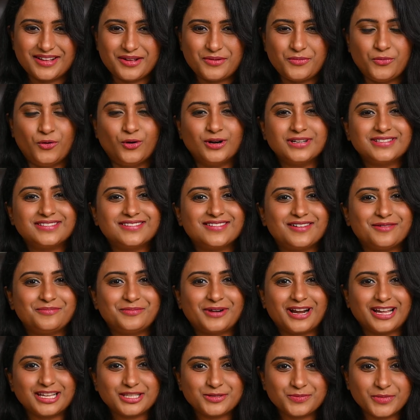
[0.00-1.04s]
What
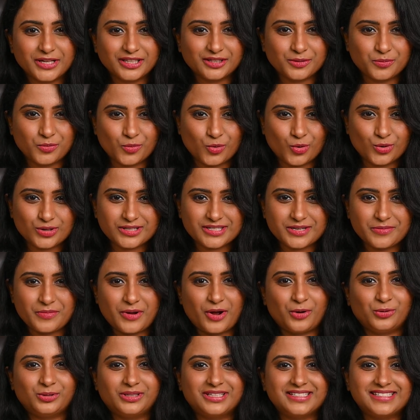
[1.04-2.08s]
surprised me the most
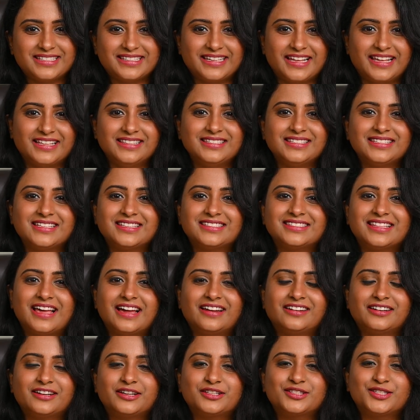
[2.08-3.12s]
about this lens is
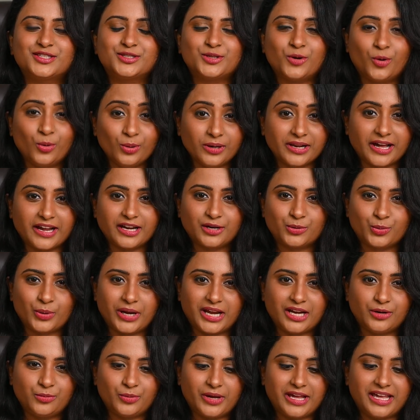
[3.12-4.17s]
that it is so
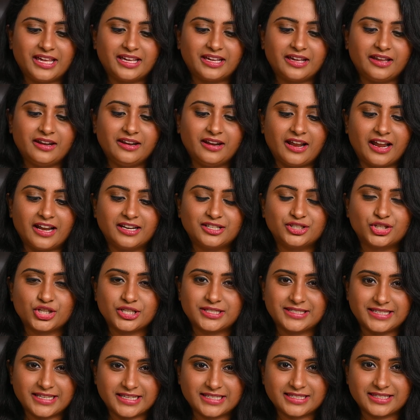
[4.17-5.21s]
lightweight, weighing in at
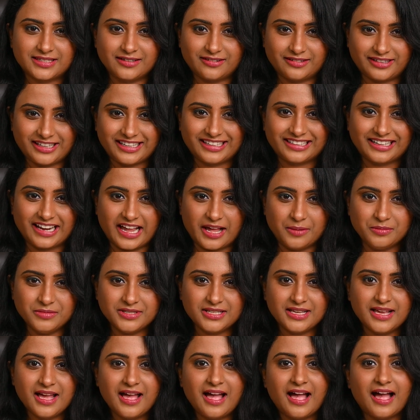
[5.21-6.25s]
just 630
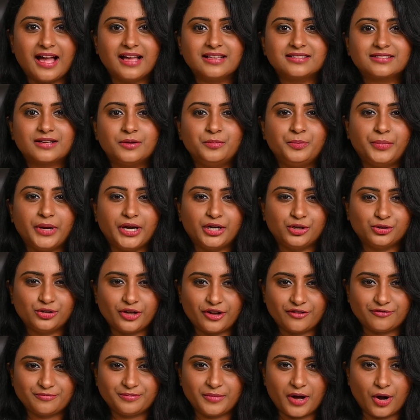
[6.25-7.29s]
grams as compared to the
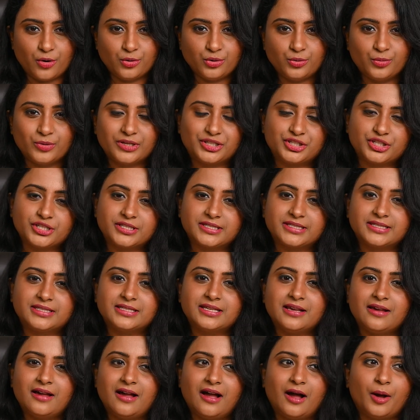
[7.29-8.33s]
F-mount, which is
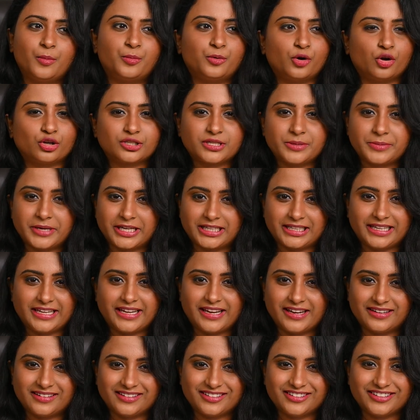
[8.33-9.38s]

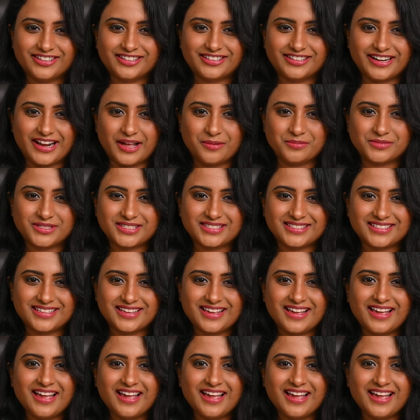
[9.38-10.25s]
approximately 800 grams.